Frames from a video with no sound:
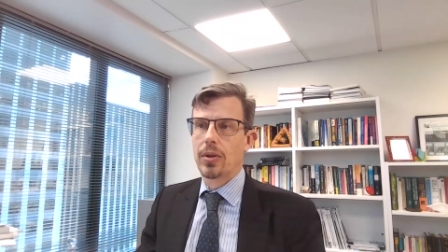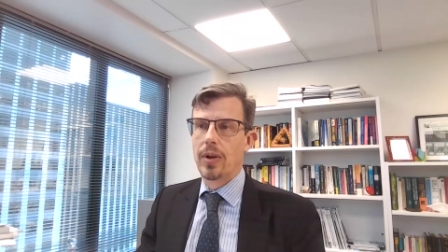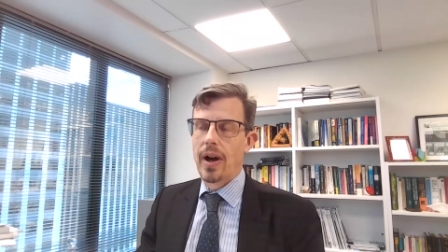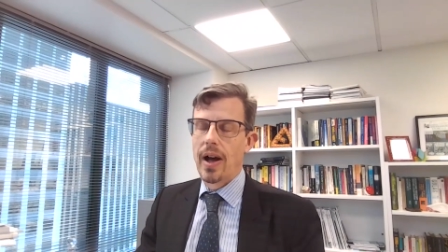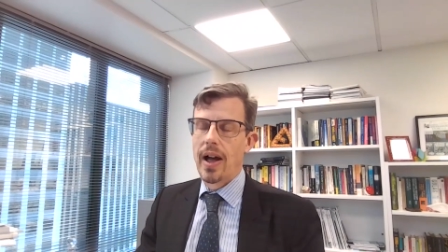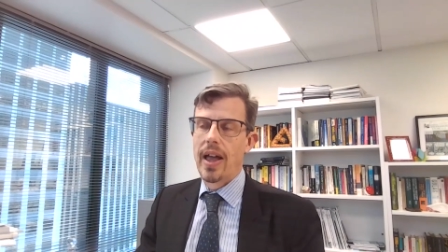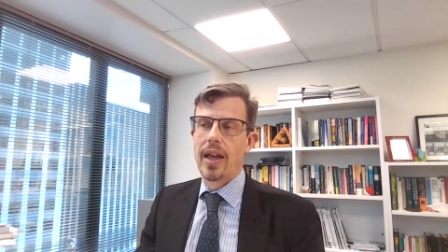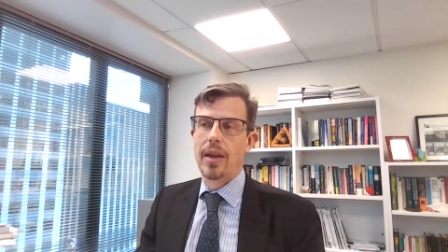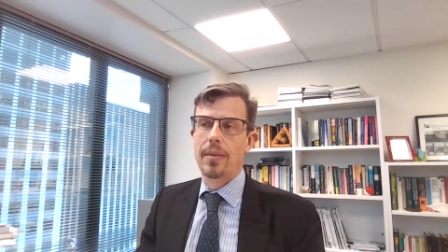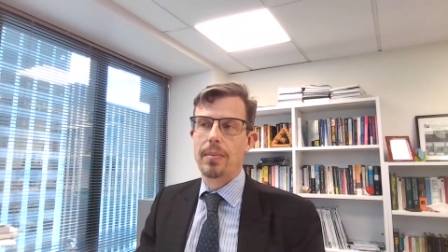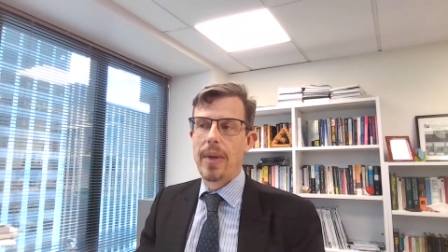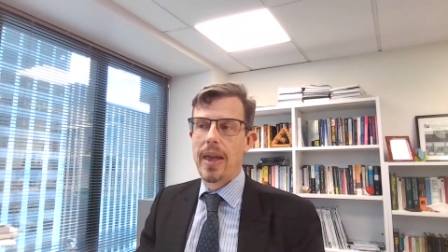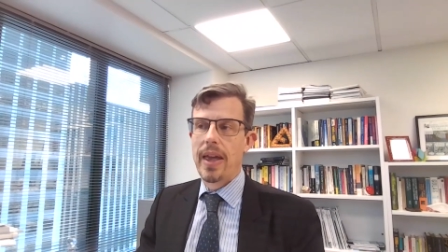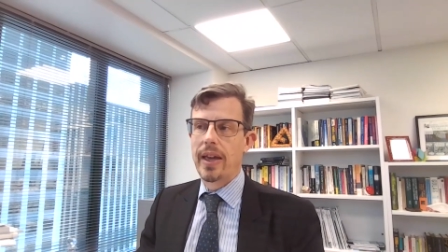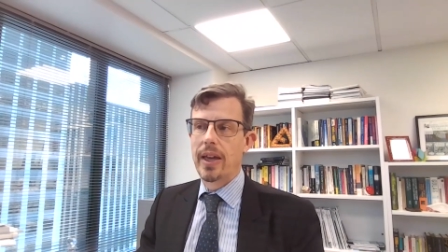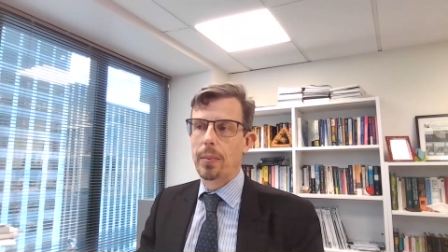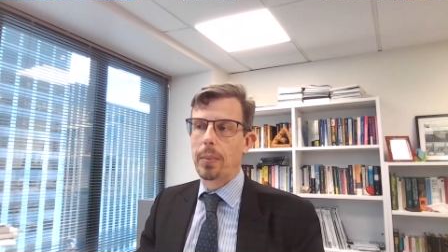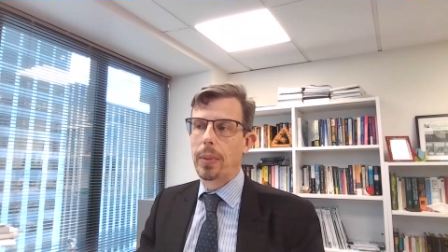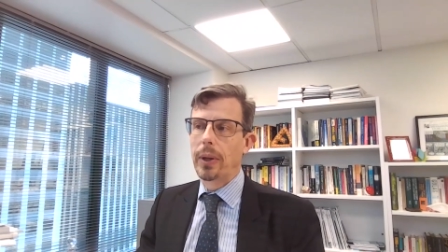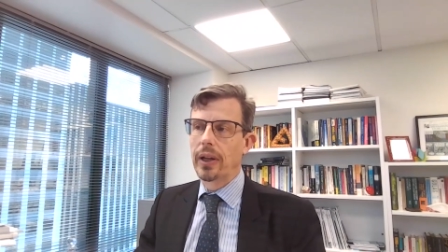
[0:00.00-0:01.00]
try and
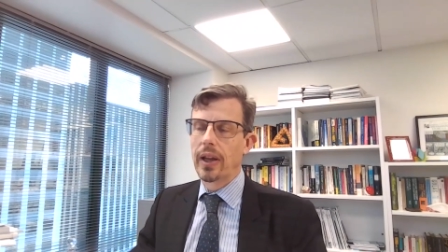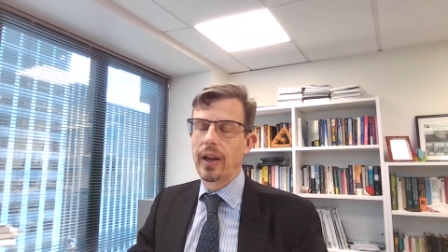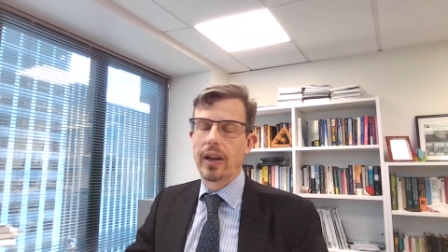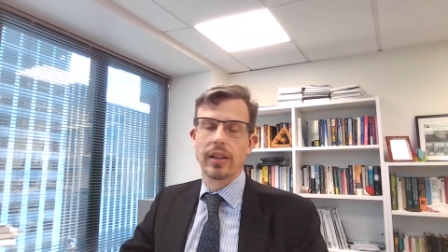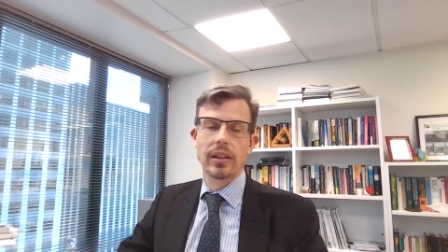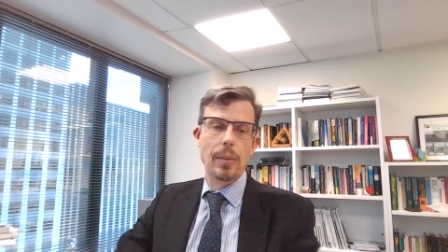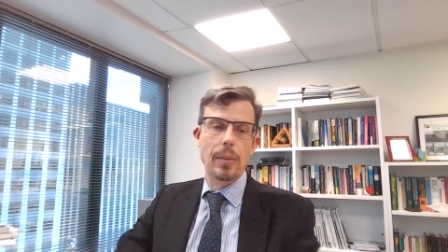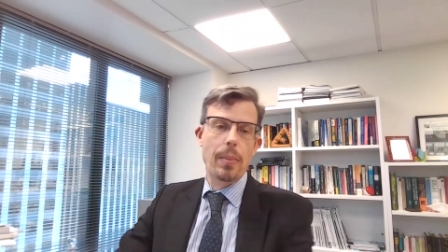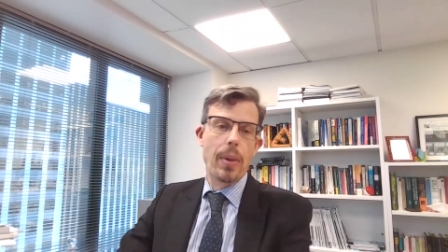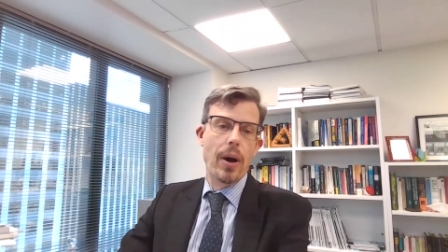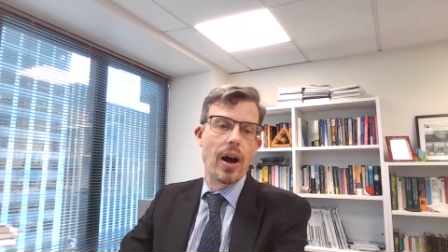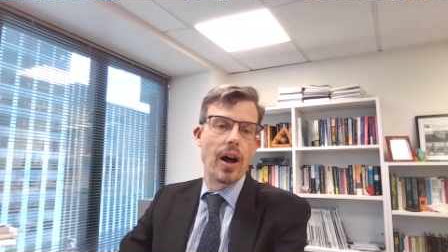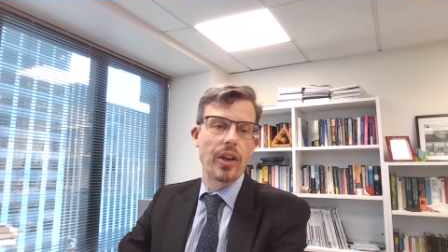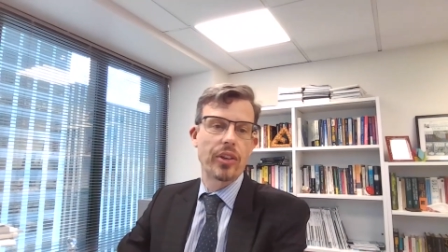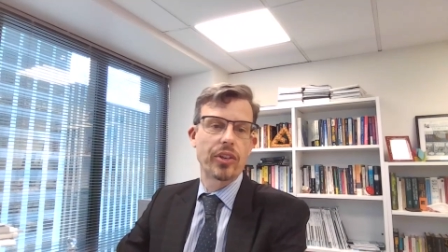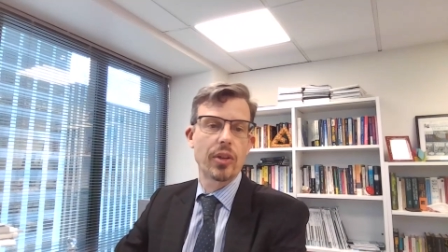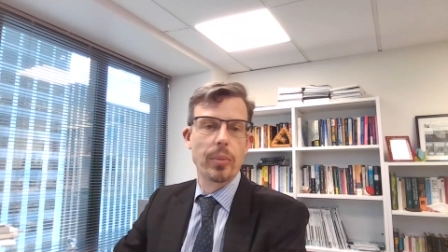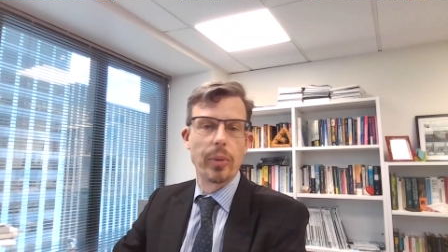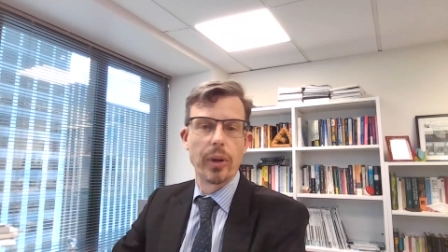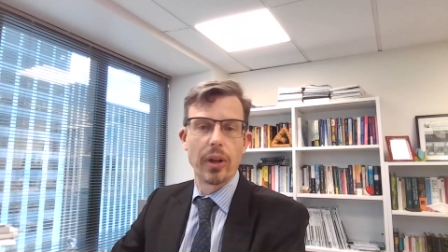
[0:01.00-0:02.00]
make it politically
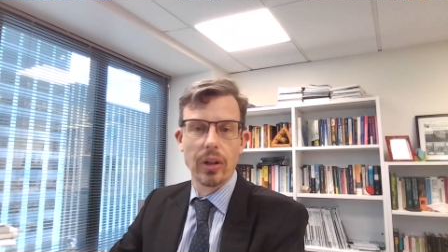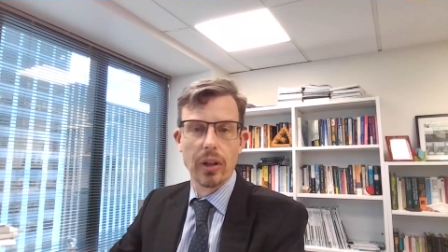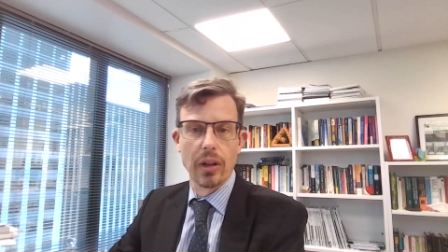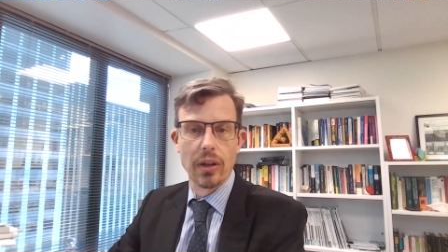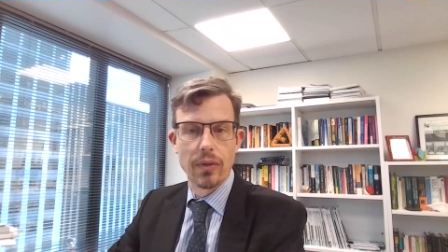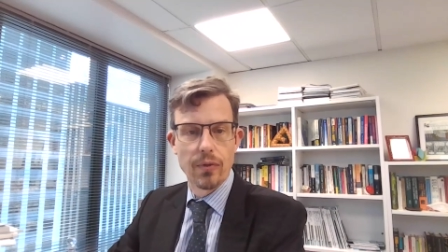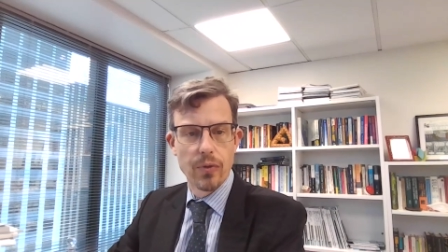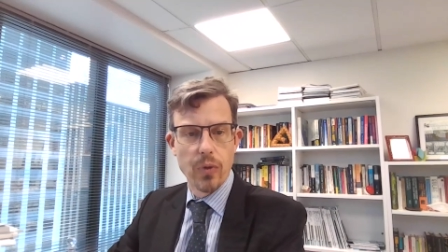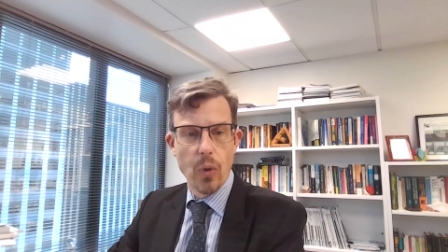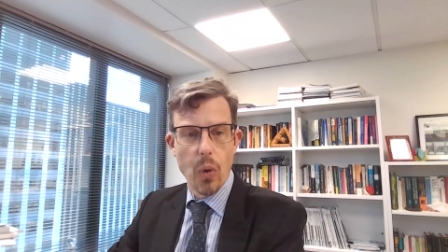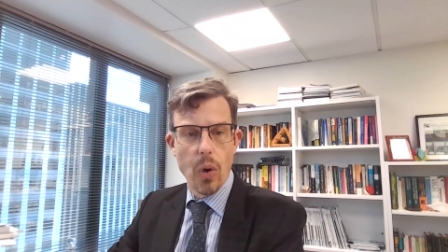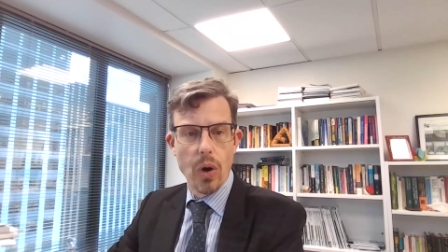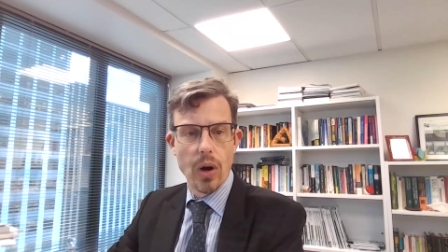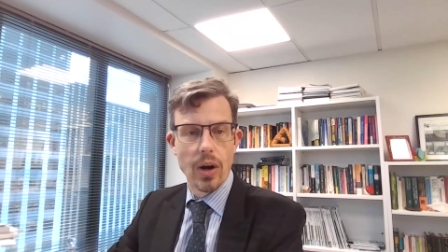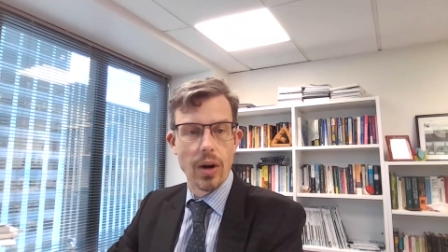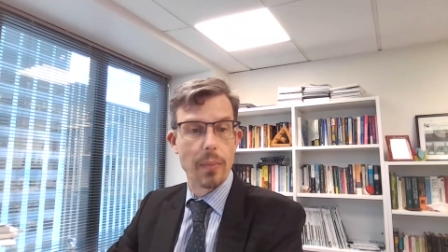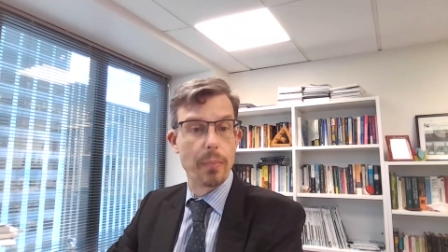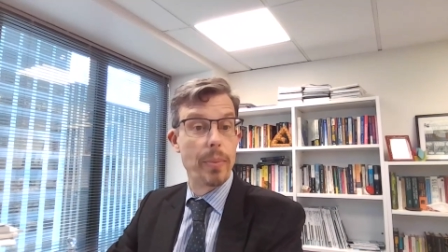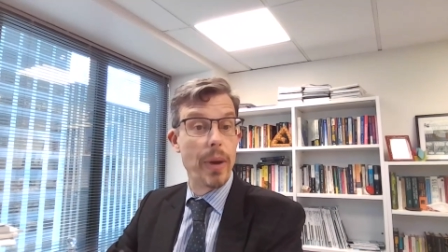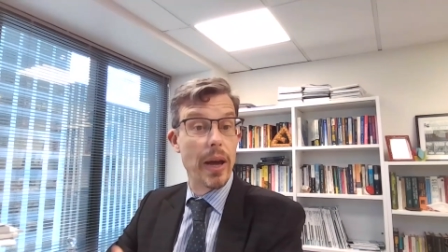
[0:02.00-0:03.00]
possible
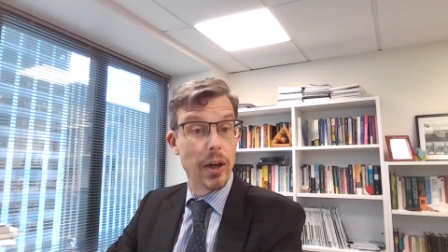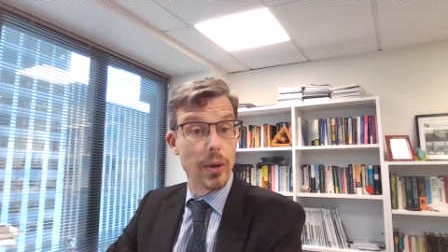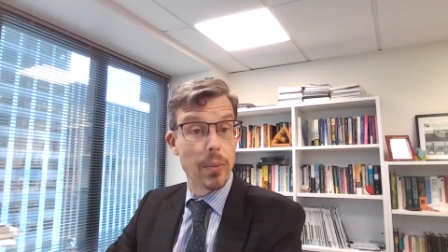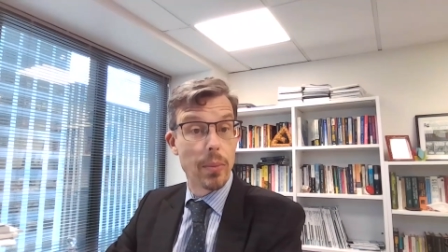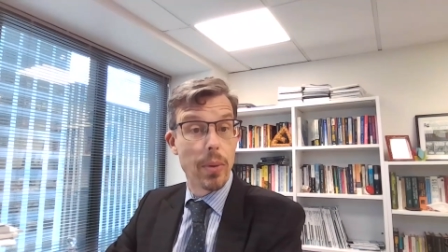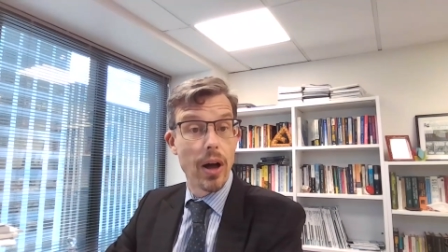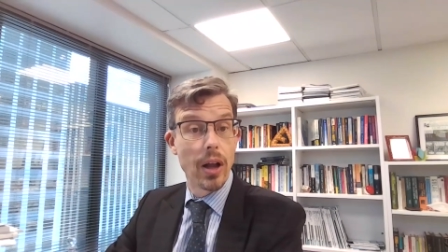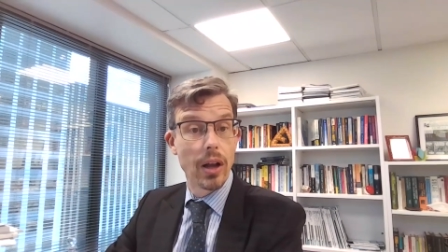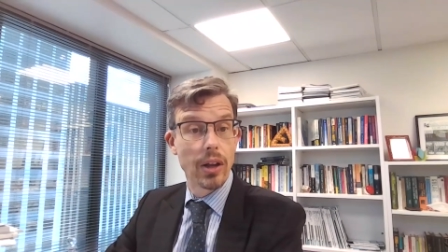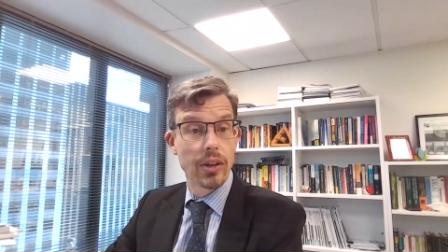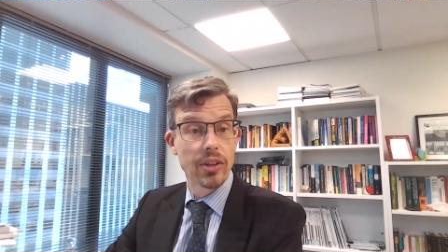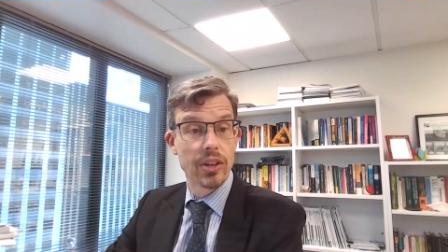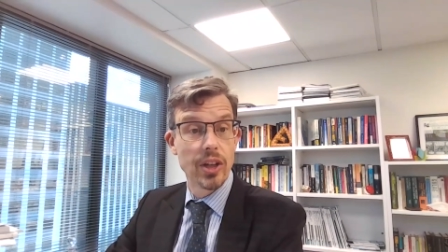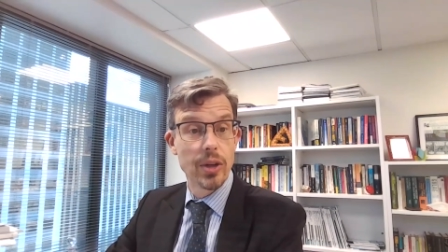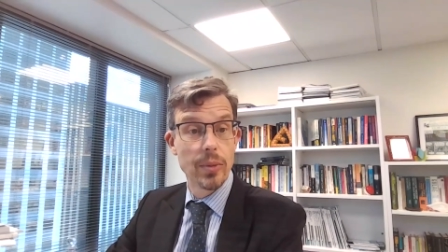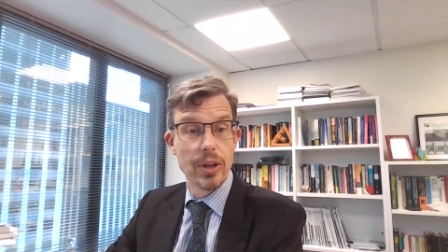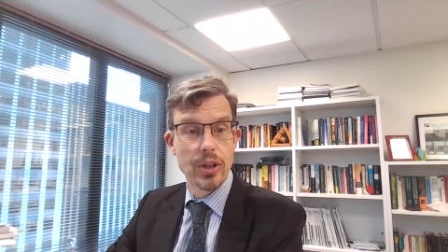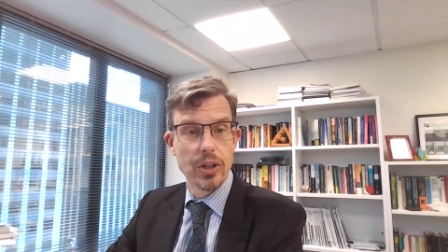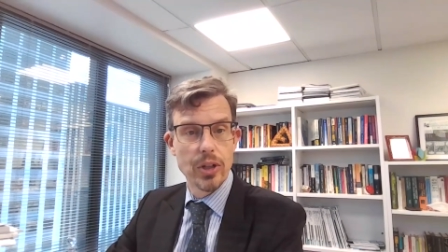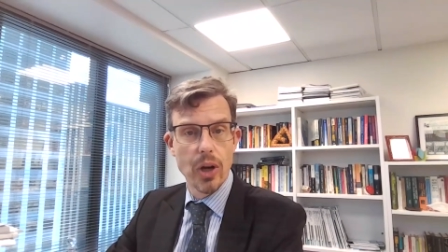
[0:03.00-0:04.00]
for better
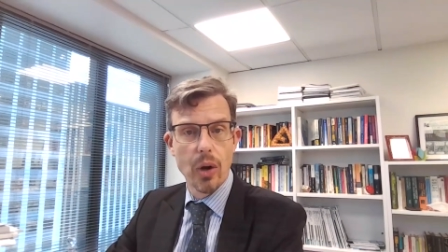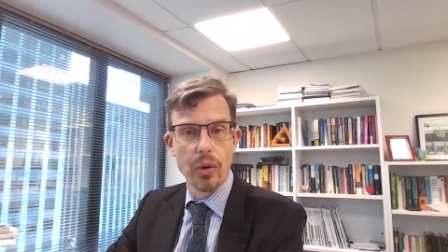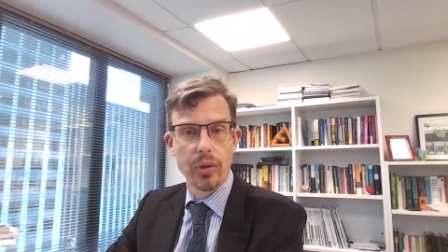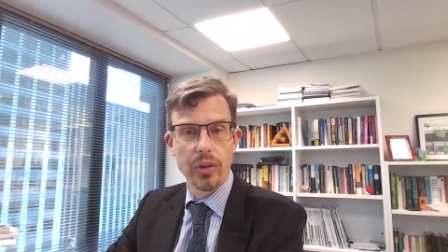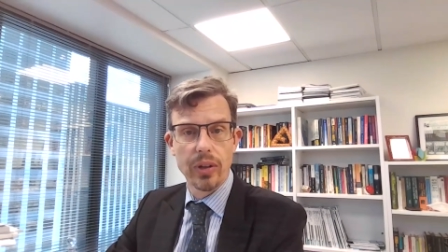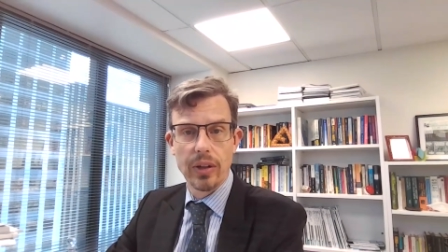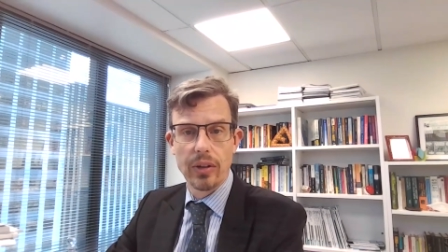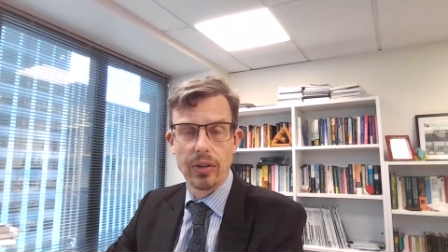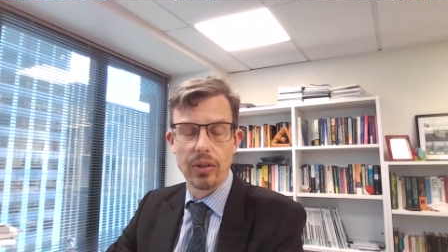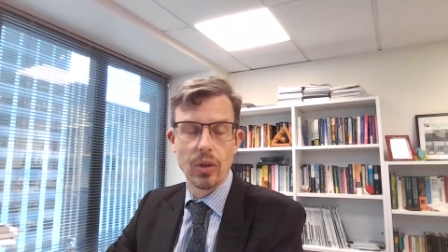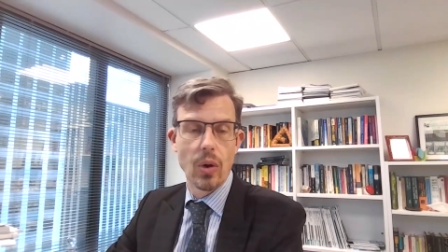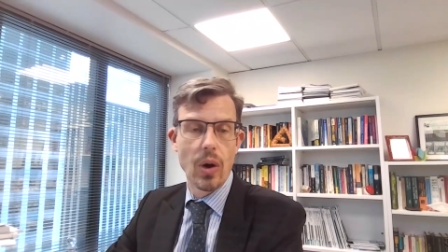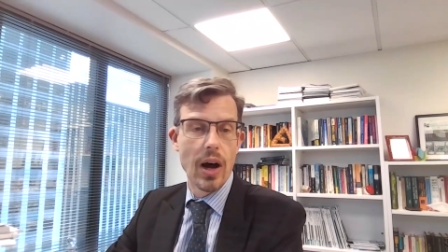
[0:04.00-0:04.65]
policy to be chosen.